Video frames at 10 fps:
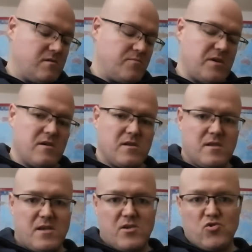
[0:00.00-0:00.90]
It's better to
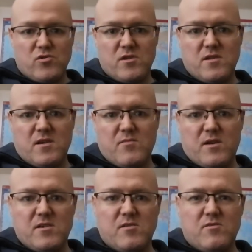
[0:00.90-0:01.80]
do it during the day
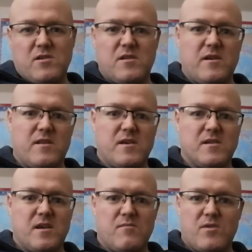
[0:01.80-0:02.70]
man, see when it's late at this
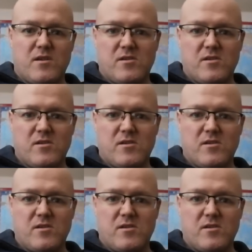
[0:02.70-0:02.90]
time man,